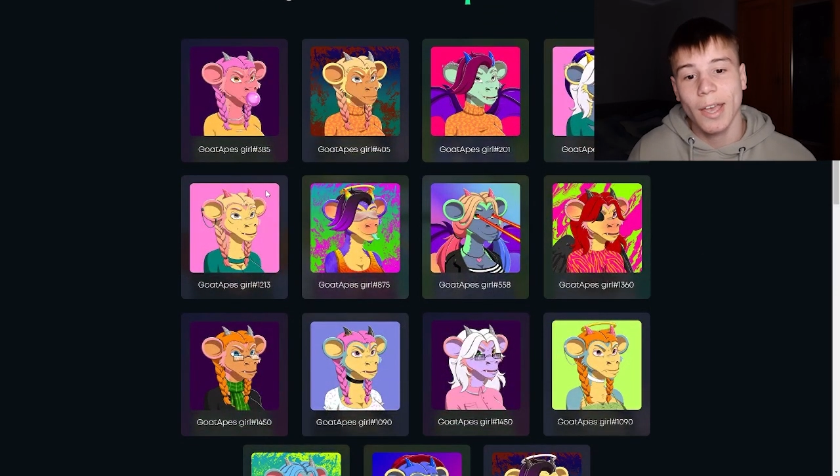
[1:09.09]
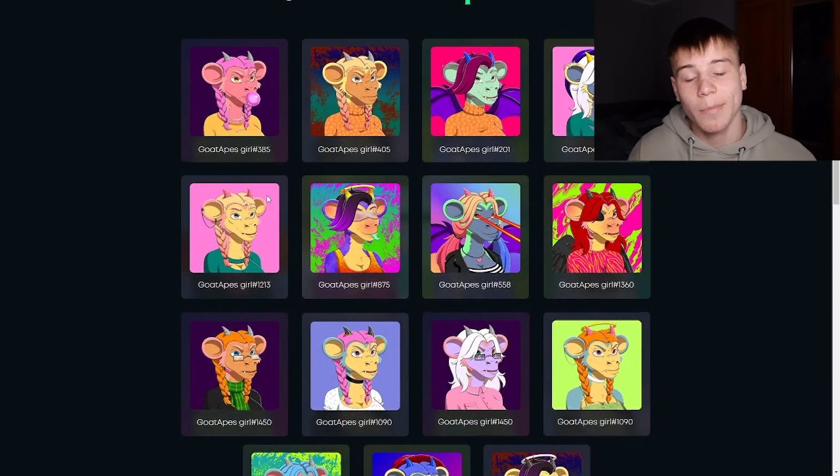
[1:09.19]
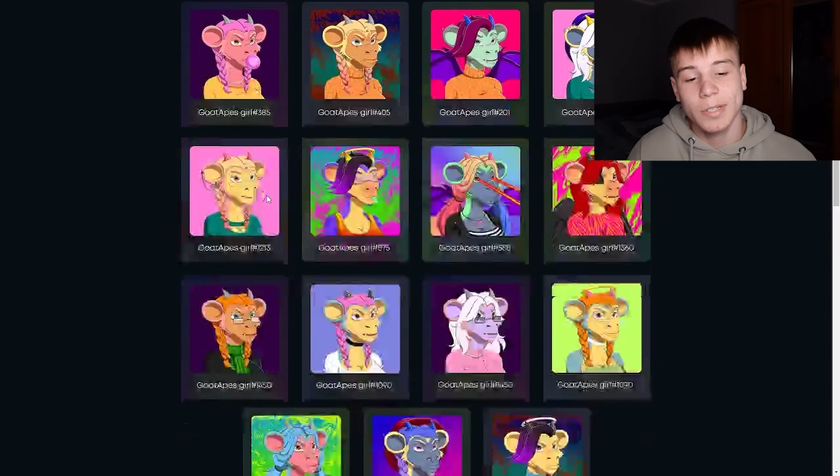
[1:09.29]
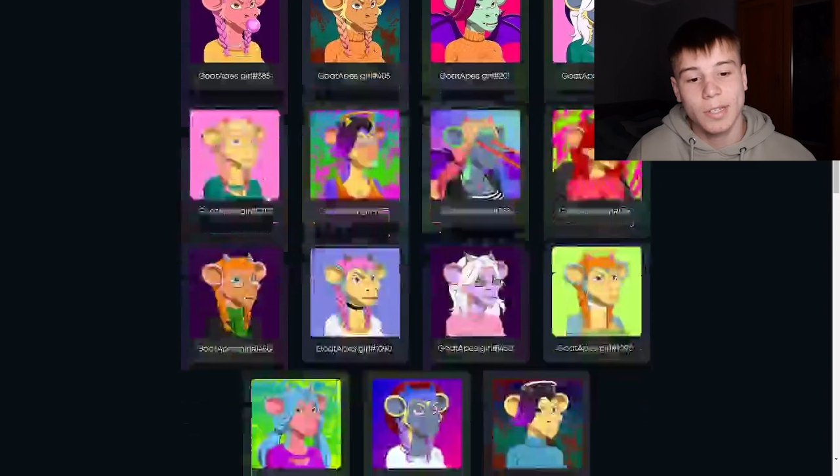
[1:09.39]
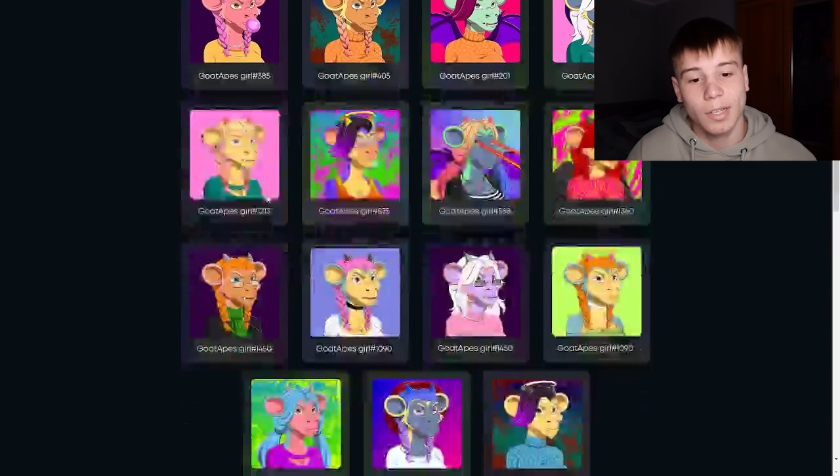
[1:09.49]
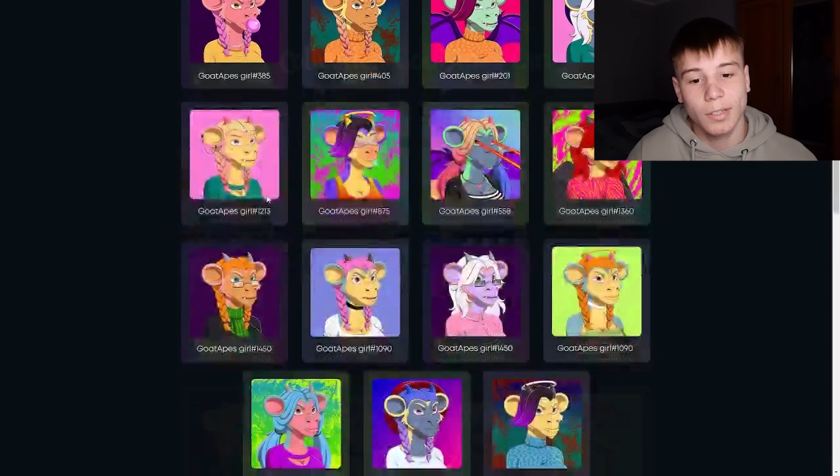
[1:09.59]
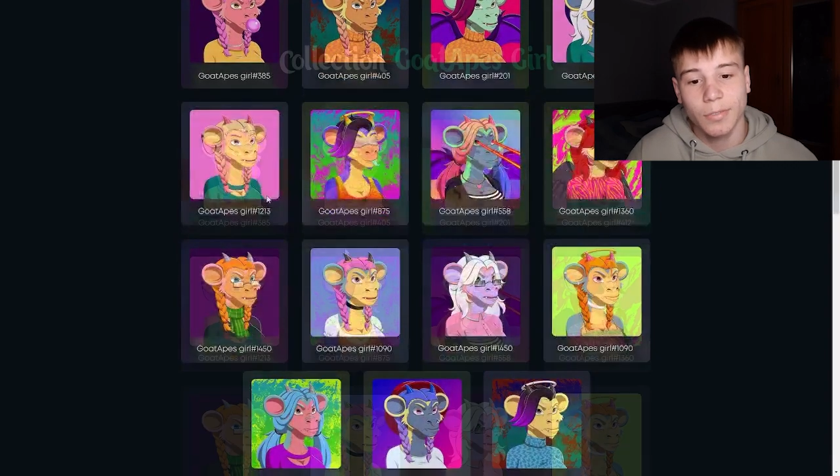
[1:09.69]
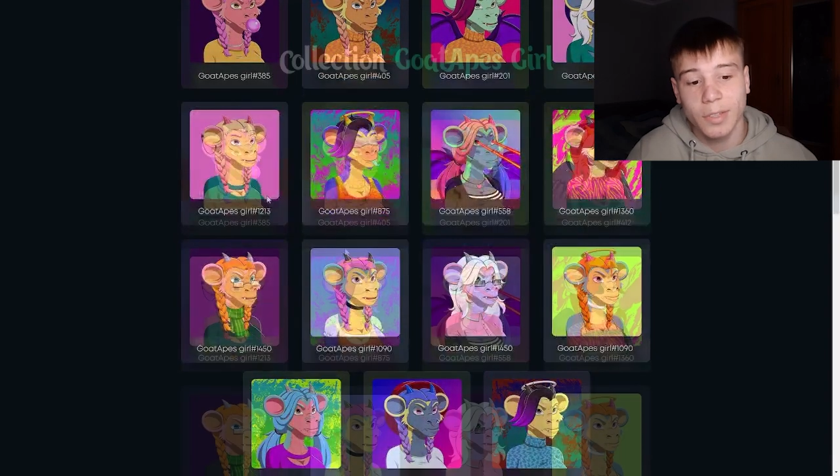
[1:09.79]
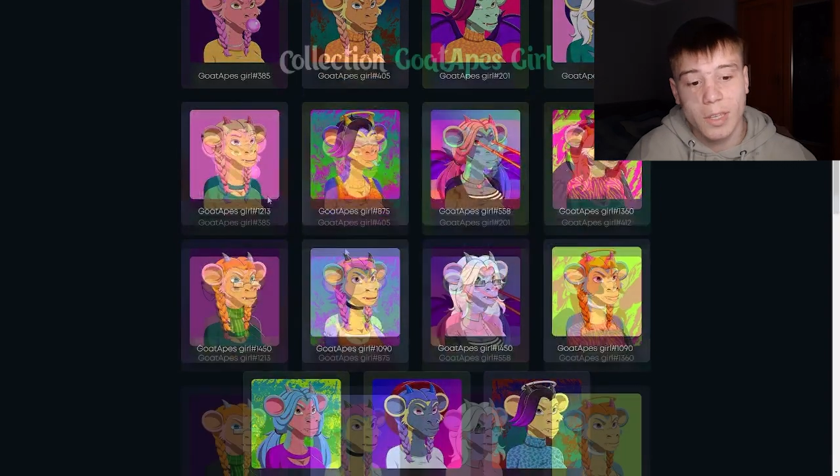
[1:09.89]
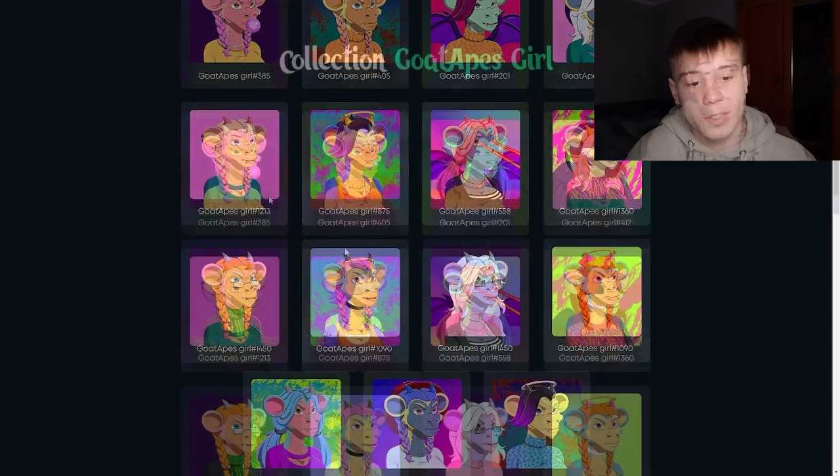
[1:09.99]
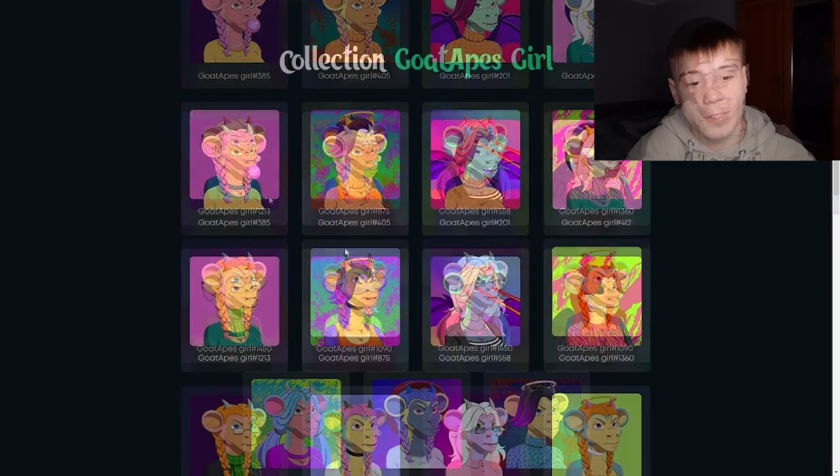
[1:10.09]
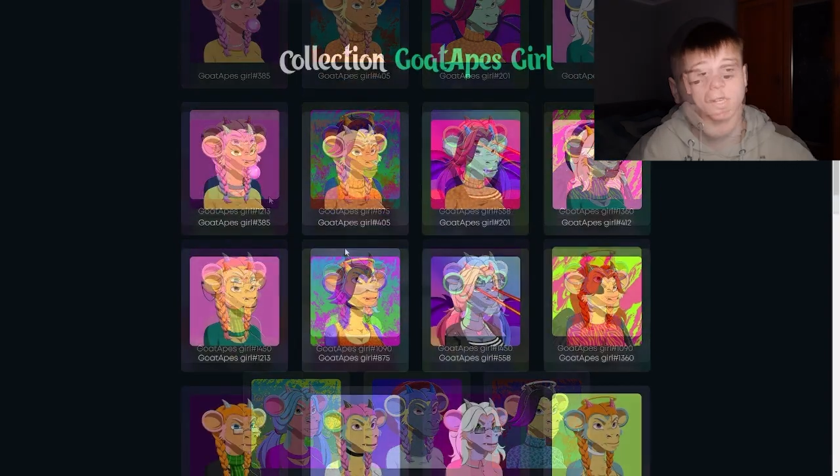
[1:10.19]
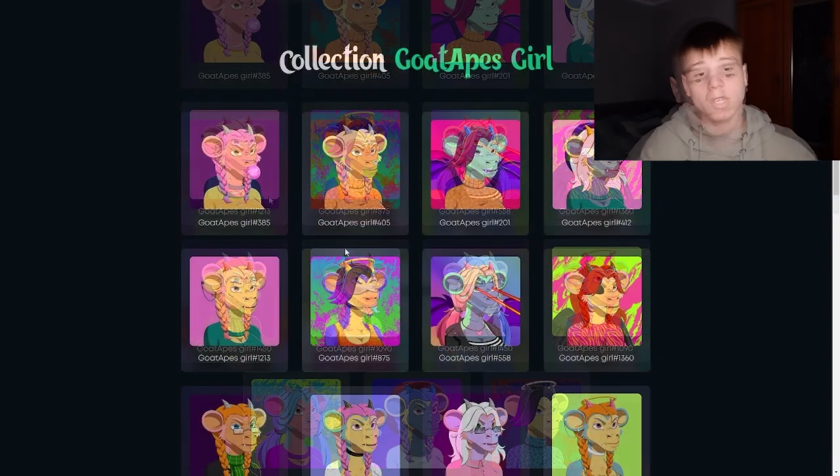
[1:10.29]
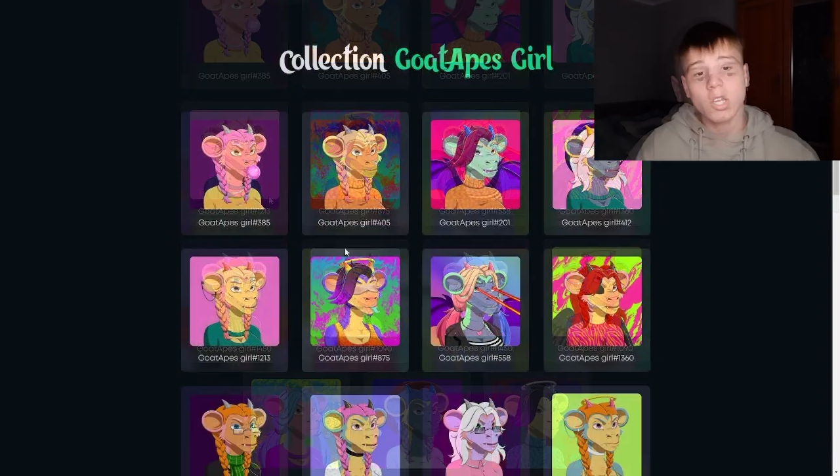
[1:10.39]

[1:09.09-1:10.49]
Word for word: amazing NFTs.